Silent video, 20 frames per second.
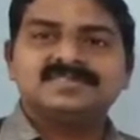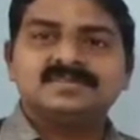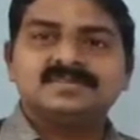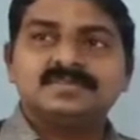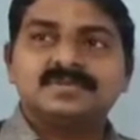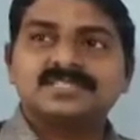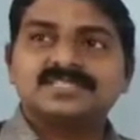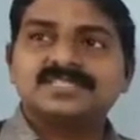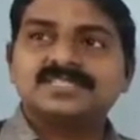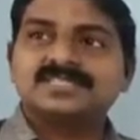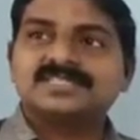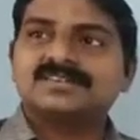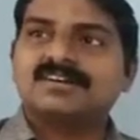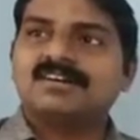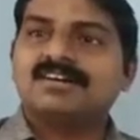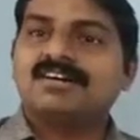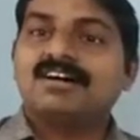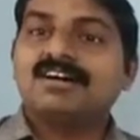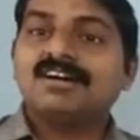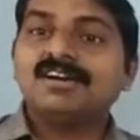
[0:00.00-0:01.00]
Measures
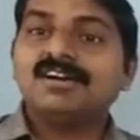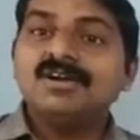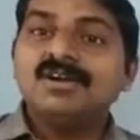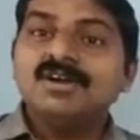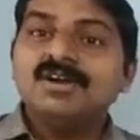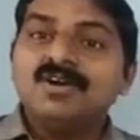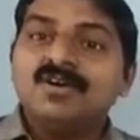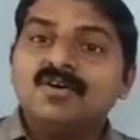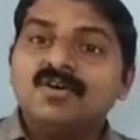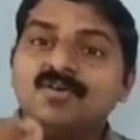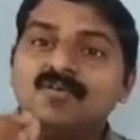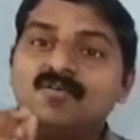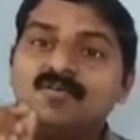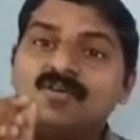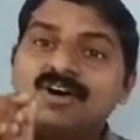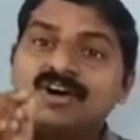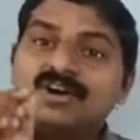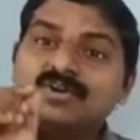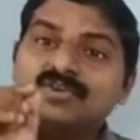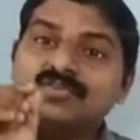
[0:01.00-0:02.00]
are
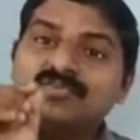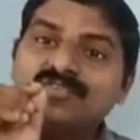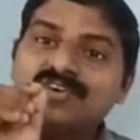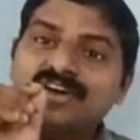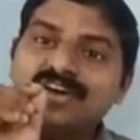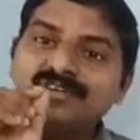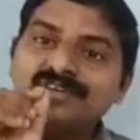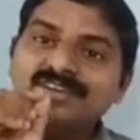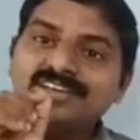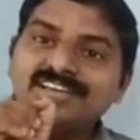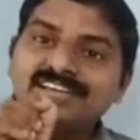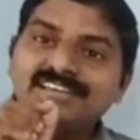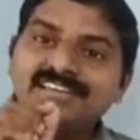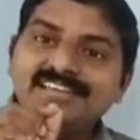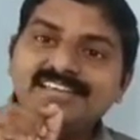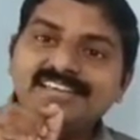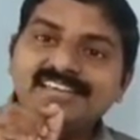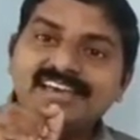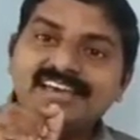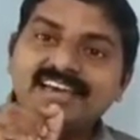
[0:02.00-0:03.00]
105
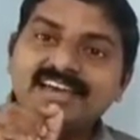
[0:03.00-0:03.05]
degree